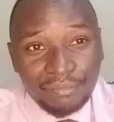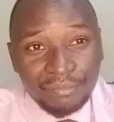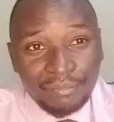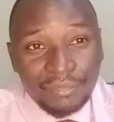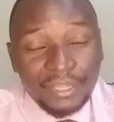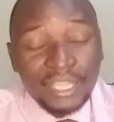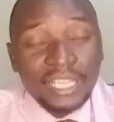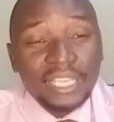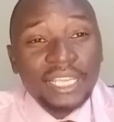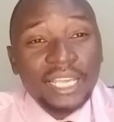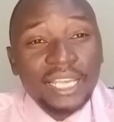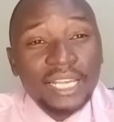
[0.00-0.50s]

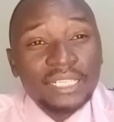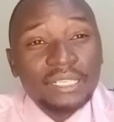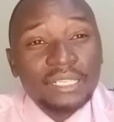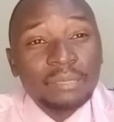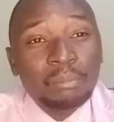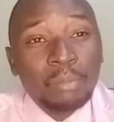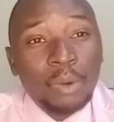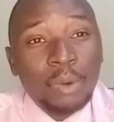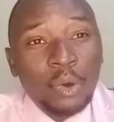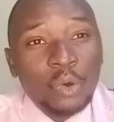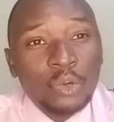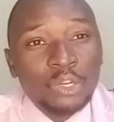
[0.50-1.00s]
They
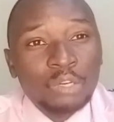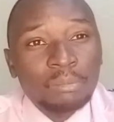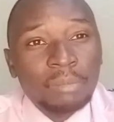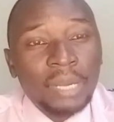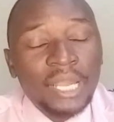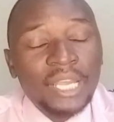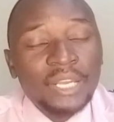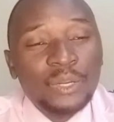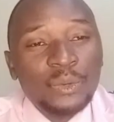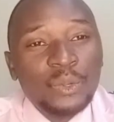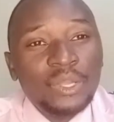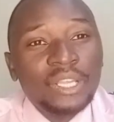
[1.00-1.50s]
get bored
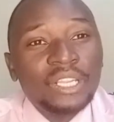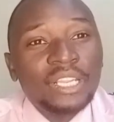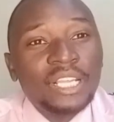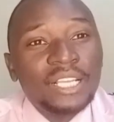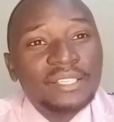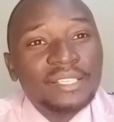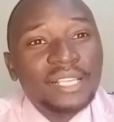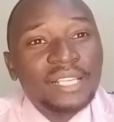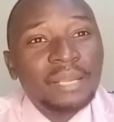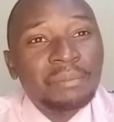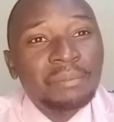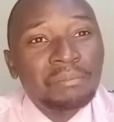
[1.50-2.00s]
by doing the
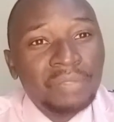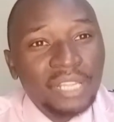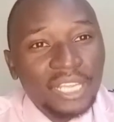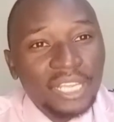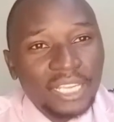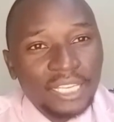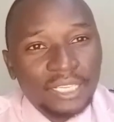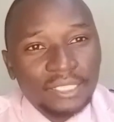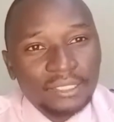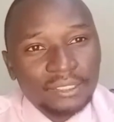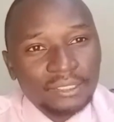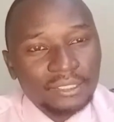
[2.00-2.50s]
same
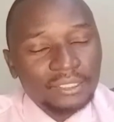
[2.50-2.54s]
thing.